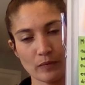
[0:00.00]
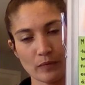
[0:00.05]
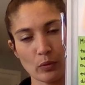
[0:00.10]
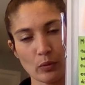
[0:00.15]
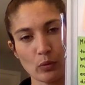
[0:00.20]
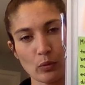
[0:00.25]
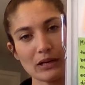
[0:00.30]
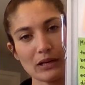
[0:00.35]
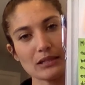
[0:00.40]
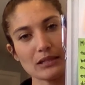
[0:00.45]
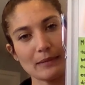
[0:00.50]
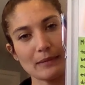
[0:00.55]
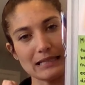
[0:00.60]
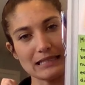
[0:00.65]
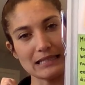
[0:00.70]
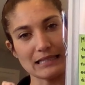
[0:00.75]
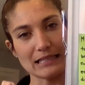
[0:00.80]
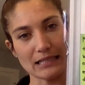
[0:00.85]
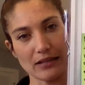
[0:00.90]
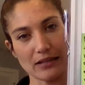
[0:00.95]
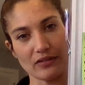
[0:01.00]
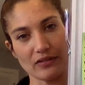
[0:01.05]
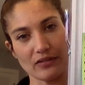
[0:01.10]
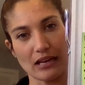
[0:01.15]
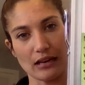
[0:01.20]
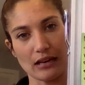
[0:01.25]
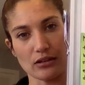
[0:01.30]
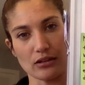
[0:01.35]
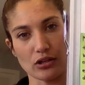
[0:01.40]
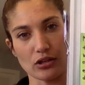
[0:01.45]
What is my
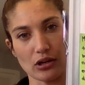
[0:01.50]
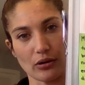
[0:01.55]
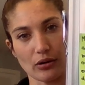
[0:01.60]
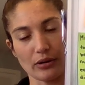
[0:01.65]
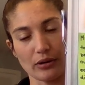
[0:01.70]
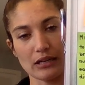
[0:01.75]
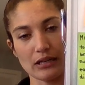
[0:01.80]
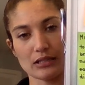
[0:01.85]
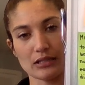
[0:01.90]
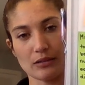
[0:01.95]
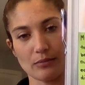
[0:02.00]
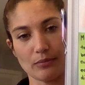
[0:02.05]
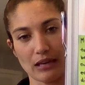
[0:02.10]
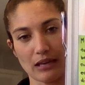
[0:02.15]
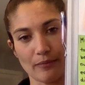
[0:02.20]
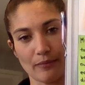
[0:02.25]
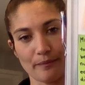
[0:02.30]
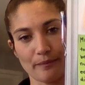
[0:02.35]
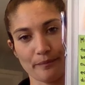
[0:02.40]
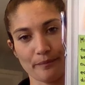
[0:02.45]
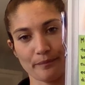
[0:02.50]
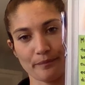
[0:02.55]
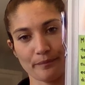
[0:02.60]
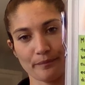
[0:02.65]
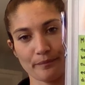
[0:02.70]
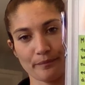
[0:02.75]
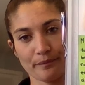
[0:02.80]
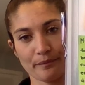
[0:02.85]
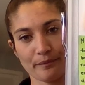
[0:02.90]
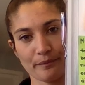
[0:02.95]
dividend going to be?
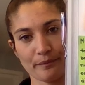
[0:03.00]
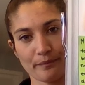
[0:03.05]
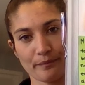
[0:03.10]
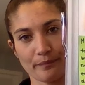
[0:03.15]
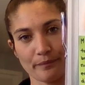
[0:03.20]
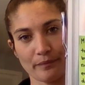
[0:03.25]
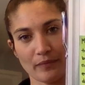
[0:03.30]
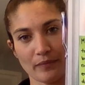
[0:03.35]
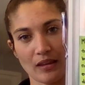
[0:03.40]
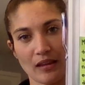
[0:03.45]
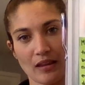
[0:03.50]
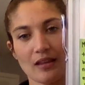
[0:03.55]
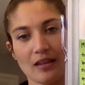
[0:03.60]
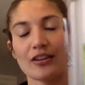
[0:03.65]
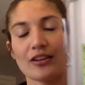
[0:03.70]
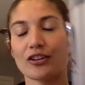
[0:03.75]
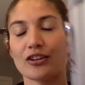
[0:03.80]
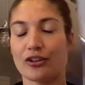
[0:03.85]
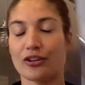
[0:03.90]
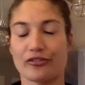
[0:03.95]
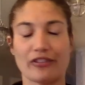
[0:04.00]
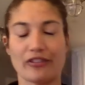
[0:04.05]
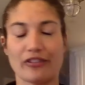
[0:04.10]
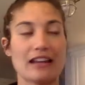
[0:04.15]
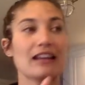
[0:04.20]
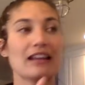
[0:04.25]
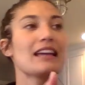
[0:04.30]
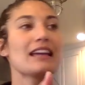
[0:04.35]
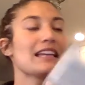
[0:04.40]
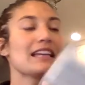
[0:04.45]
You're right,
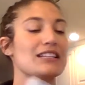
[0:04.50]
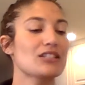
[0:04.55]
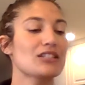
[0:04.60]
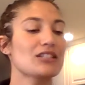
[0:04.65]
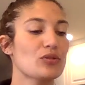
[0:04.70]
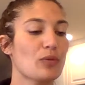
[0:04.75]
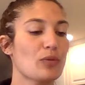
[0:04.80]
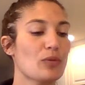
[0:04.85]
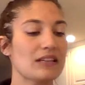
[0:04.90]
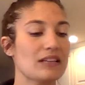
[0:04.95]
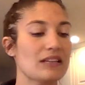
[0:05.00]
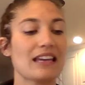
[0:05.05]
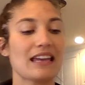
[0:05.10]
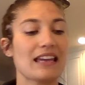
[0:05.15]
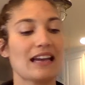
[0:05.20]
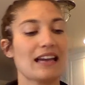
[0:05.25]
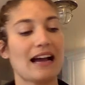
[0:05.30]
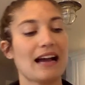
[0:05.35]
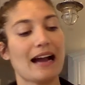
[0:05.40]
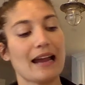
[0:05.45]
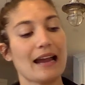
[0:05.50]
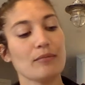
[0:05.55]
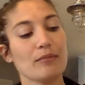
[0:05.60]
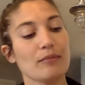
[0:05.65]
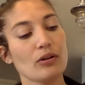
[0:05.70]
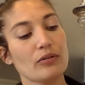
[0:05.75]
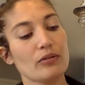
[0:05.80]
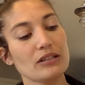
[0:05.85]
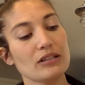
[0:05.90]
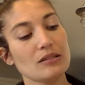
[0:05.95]
it is 28. I am
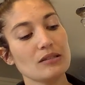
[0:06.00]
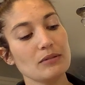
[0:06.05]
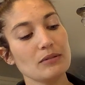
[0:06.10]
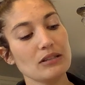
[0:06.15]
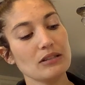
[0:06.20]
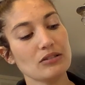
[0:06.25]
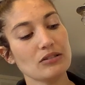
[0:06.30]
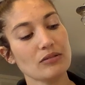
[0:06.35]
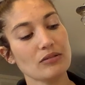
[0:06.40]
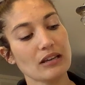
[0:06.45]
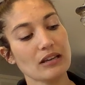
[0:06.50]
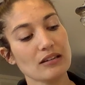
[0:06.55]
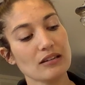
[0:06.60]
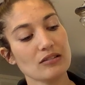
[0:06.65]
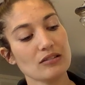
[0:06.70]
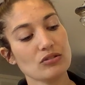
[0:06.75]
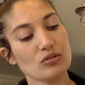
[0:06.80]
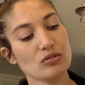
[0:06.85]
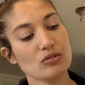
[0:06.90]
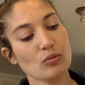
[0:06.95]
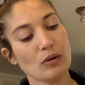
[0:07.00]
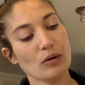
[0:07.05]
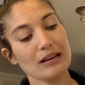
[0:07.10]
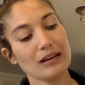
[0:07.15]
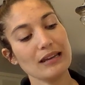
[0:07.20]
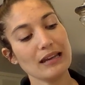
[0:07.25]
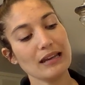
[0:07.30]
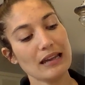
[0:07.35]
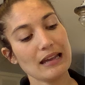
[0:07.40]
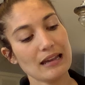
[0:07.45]
going to be doing
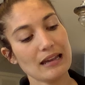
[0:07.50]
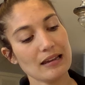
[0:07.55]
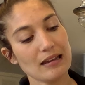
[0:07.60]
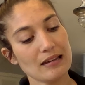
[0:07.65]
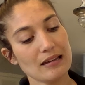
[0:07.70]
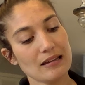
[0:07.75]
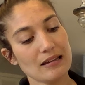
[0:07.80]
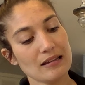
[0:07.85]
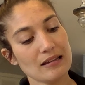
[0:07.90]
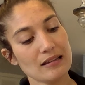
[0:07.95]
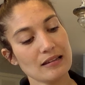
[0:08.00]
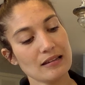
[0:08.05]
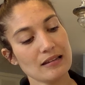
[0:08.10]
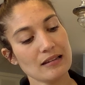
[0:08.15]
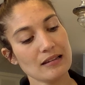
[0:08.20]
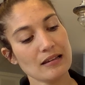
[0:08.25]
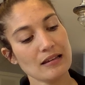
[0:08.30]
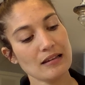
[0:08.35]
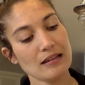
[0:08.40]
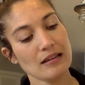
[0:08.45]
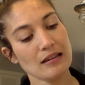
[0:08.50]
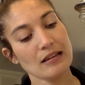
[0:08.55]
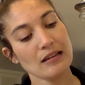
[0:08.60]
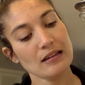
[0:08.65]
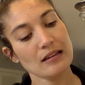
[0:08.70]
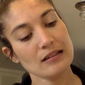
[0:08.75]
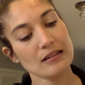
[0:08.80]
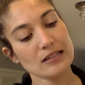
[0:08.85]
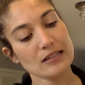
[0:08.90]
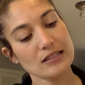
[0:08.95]
28
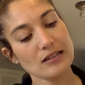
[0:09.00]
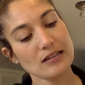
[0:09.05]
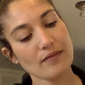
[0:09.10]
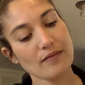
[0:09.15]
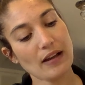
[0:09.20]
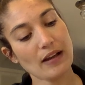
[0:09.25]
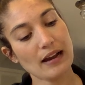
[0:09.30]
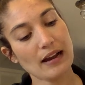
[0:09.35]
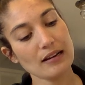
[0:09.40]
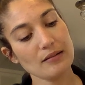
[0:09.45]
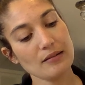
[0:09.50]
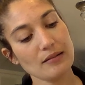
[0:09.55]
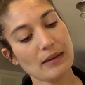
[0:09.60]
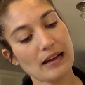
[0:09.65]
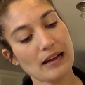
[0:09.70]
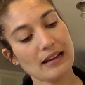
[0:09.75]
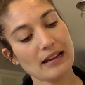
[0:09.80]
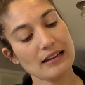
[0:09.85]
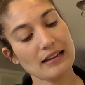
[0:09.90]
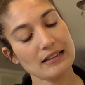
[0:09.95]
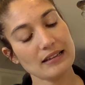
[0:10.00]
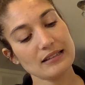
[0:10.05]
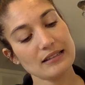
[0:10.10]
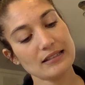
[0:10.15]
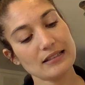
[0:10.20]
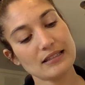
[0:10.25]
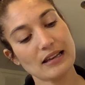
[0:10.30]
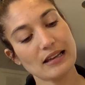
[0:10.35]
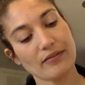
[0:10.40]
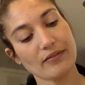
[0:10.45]
divided by
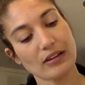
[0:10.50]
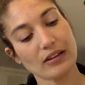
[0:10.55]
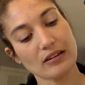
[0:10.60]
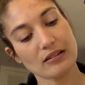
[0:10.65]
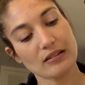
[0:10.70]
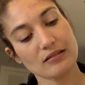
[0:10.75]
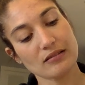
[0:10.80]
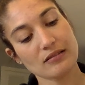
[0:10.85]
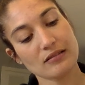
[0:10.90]
7